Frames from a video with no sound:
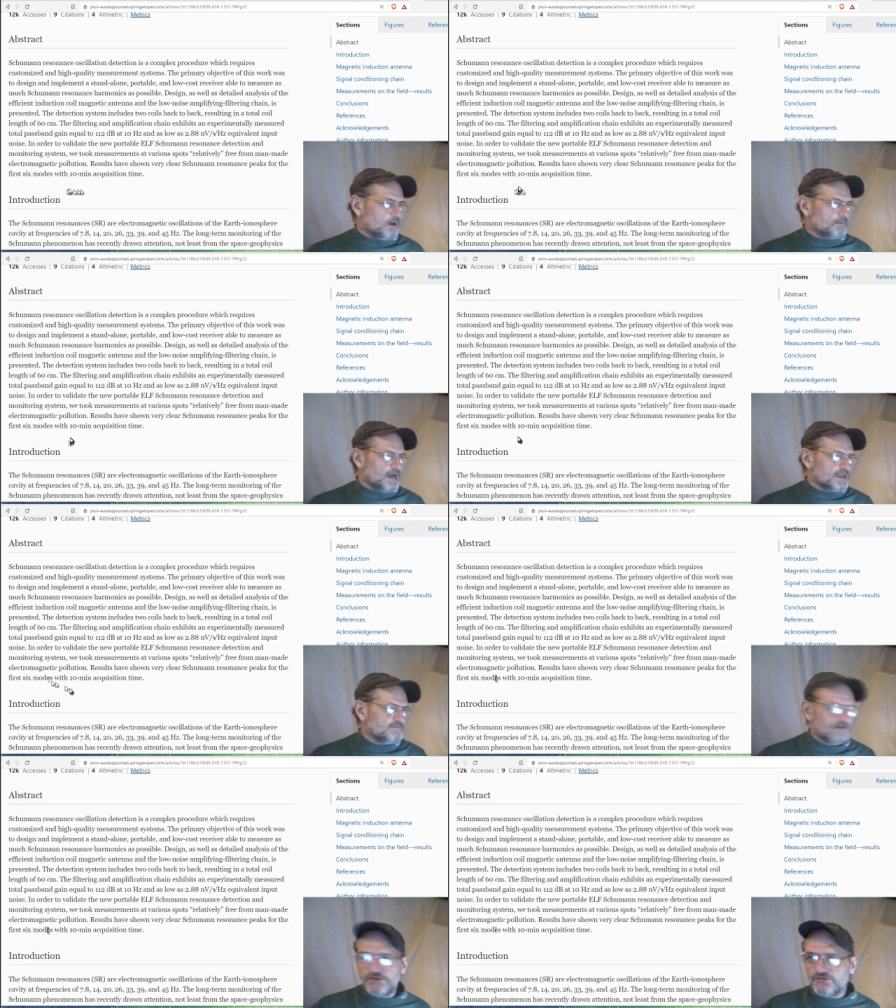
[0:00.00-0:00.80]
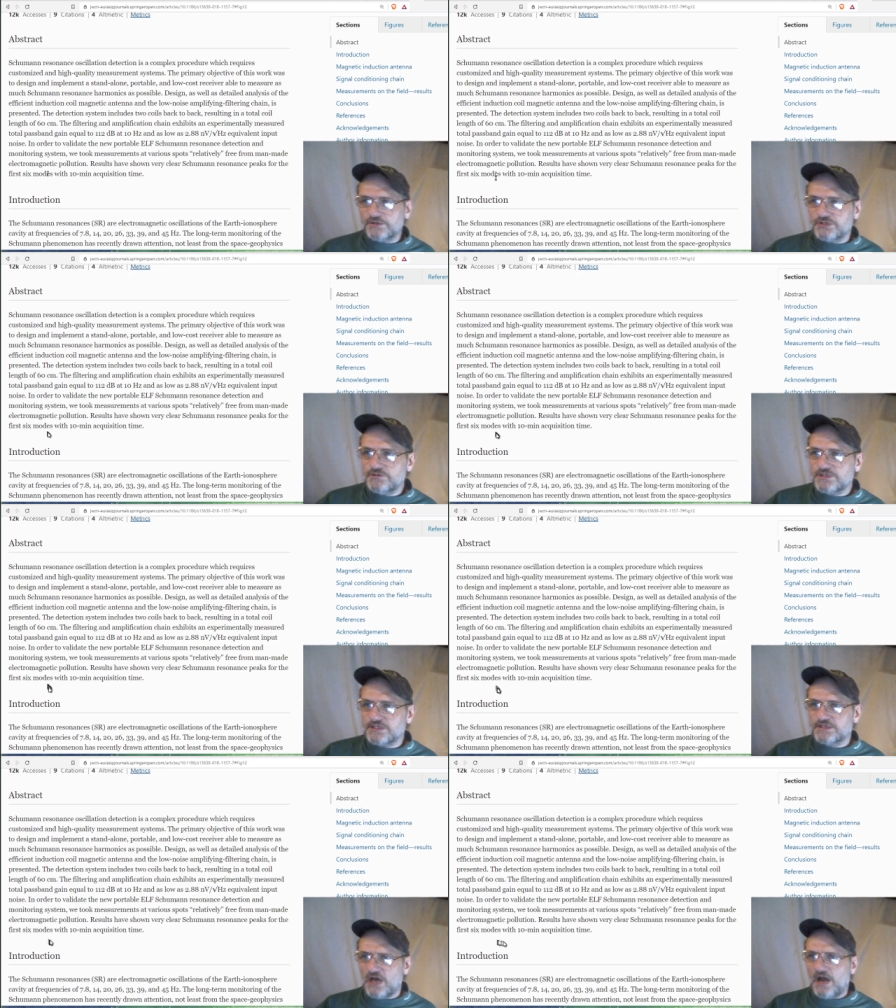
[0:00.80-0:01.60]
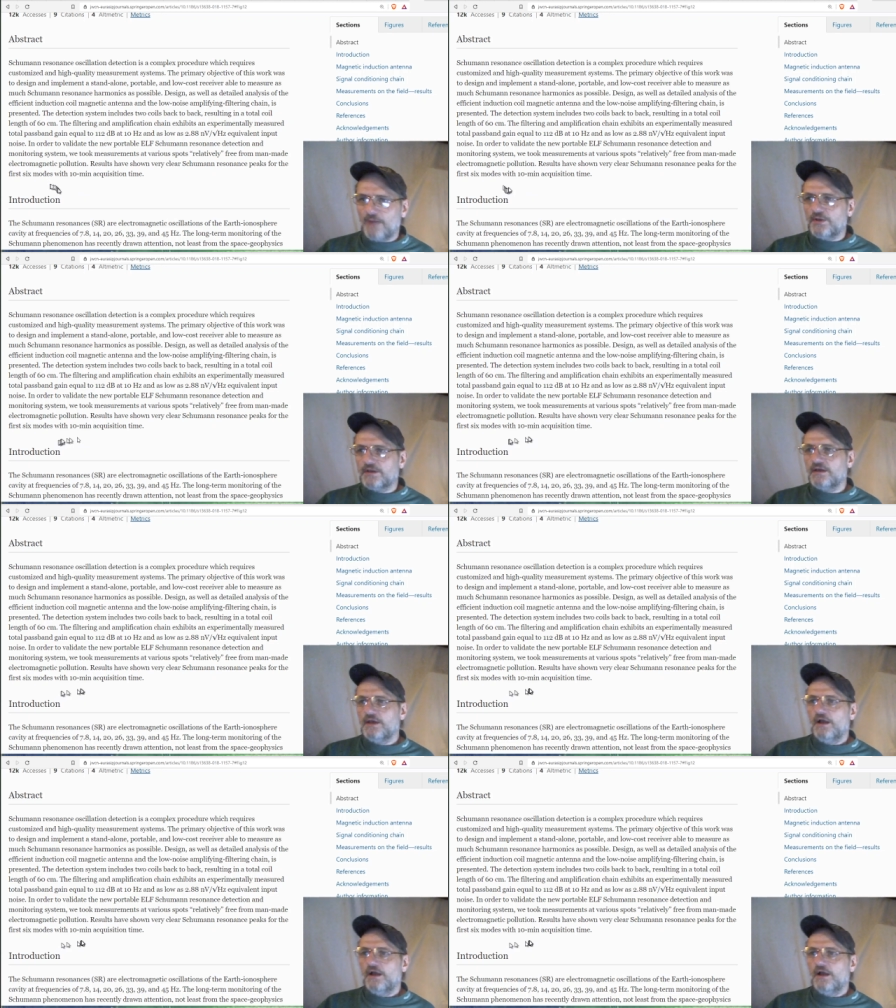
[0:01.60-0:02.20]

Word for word: Um, I have introduced the topic.